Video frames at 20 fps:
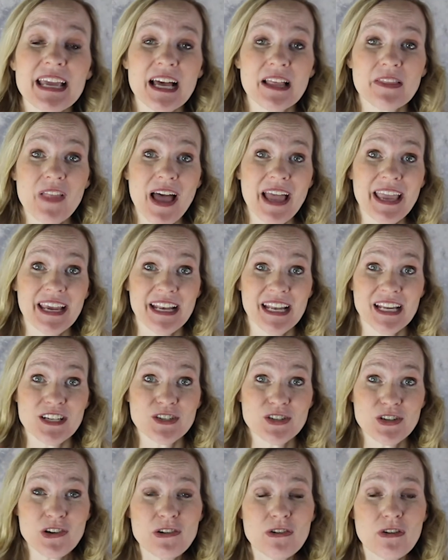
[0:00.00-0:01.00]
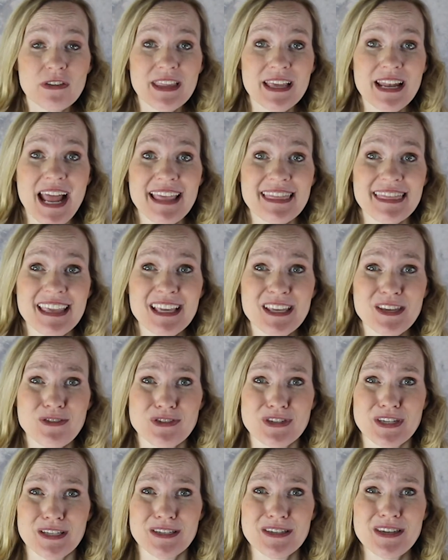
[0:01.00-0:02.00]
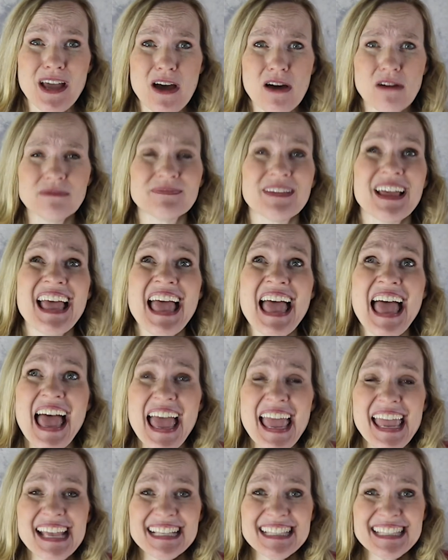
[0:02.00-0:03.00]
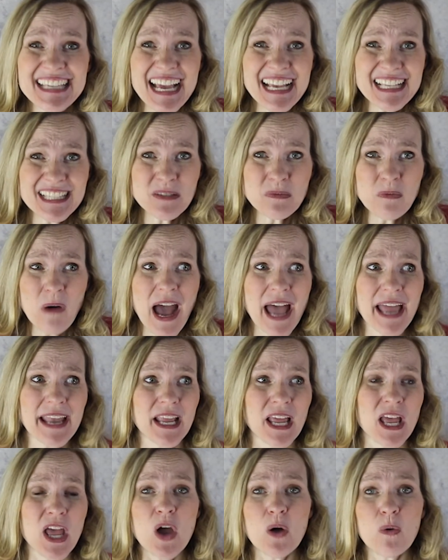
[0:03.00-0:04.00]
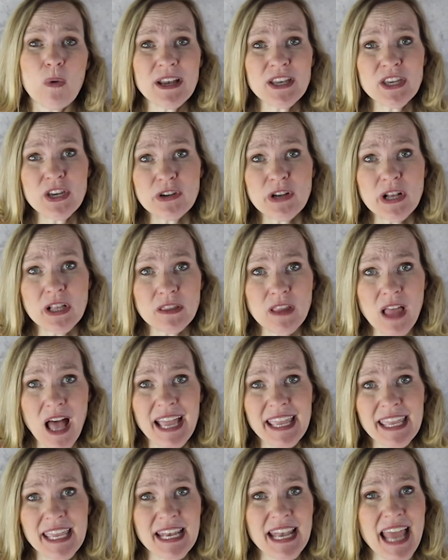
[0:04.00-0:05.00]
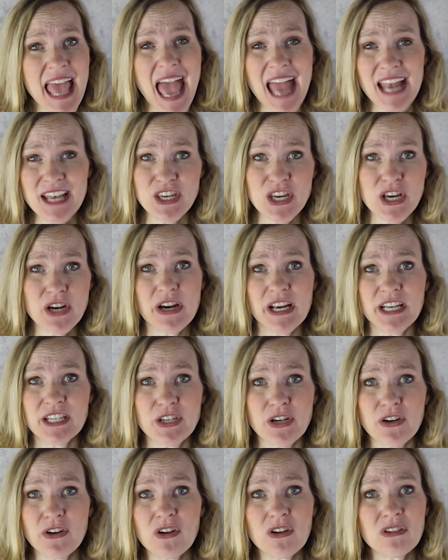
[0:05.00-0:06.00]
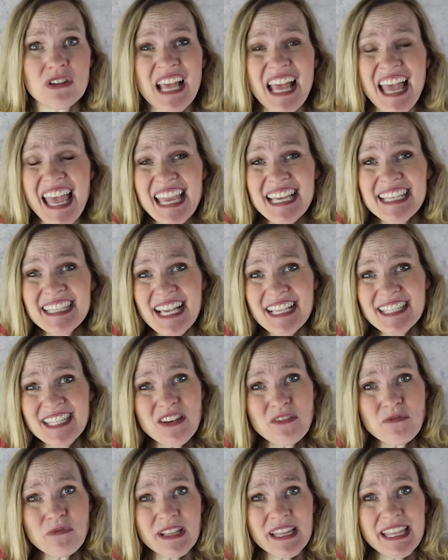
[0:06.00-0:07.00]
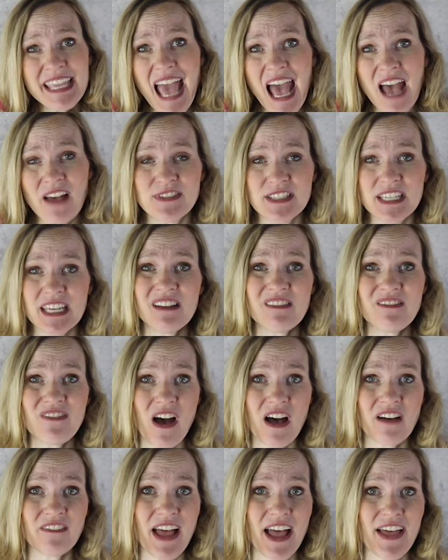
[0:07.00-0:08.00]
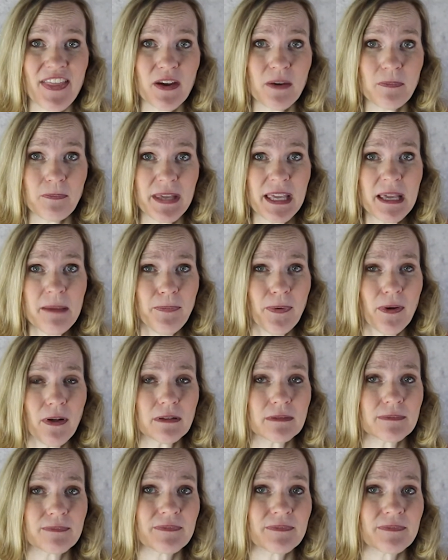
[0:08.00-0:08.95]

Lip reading: a lion and turtle that I think you should know is, guess what? When you're a lion and you're a turtle, it doesn't really have to involve other people.